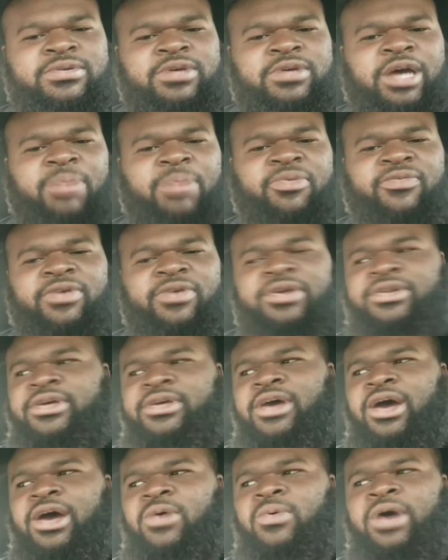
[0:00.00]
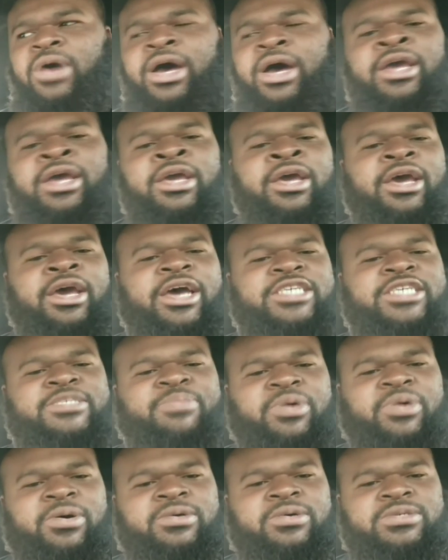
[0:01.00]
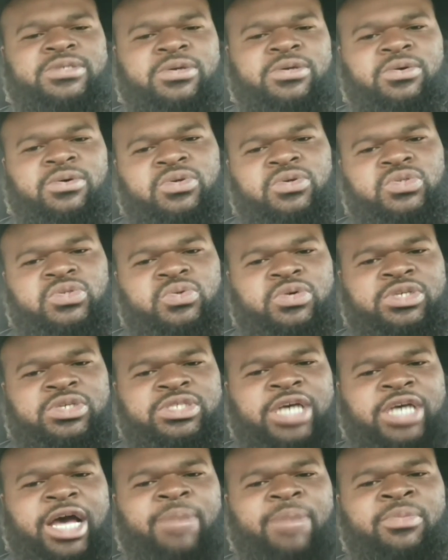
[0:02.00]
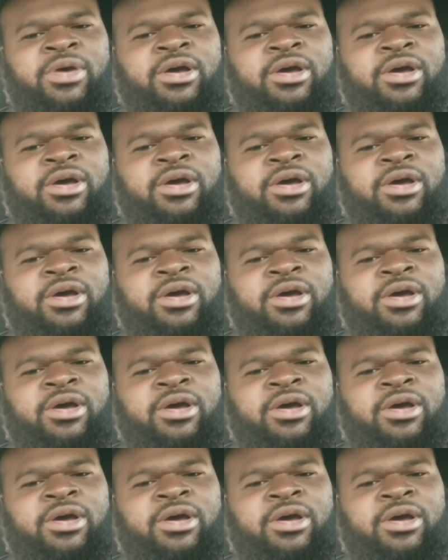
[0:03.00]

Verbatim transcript: I prefer DIY as opposed to going to a shop.